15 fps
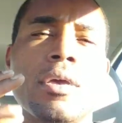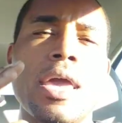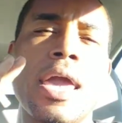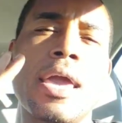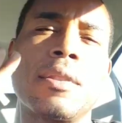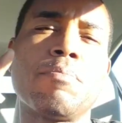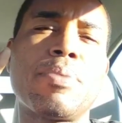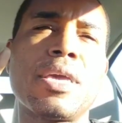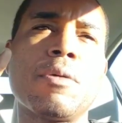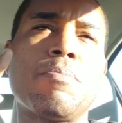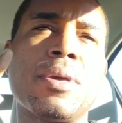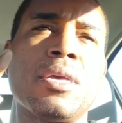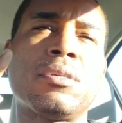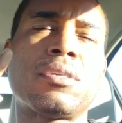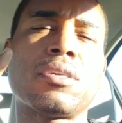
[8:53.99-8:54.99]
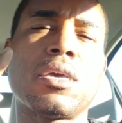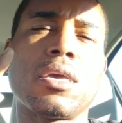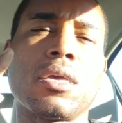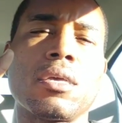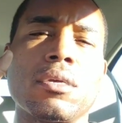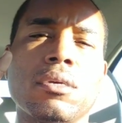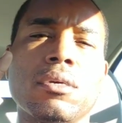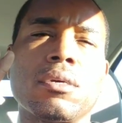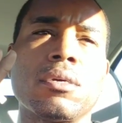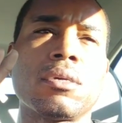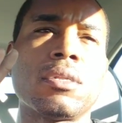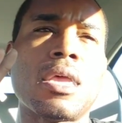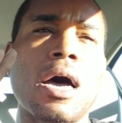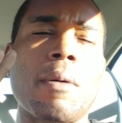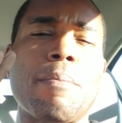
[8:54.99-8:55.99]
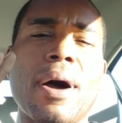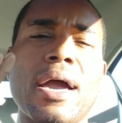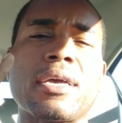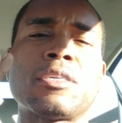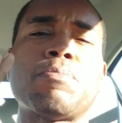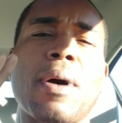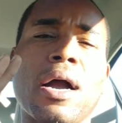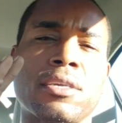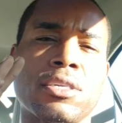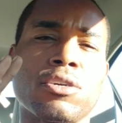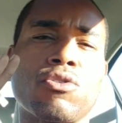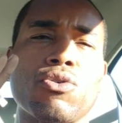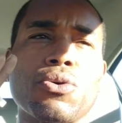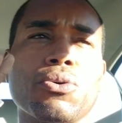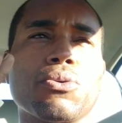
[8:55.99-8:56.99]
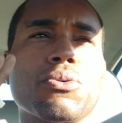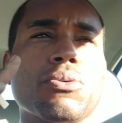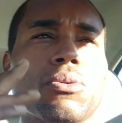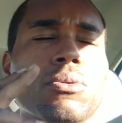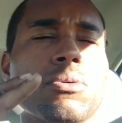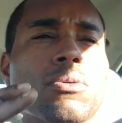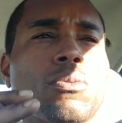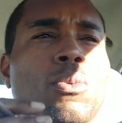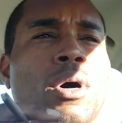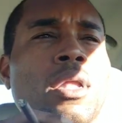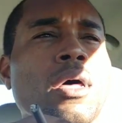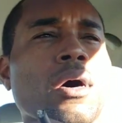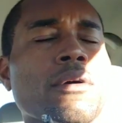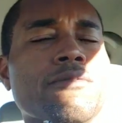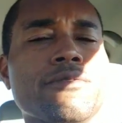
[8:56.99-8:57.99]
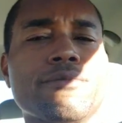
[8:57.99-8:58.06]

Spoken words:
NBBC, Non-Biased Boxing Crew. More love.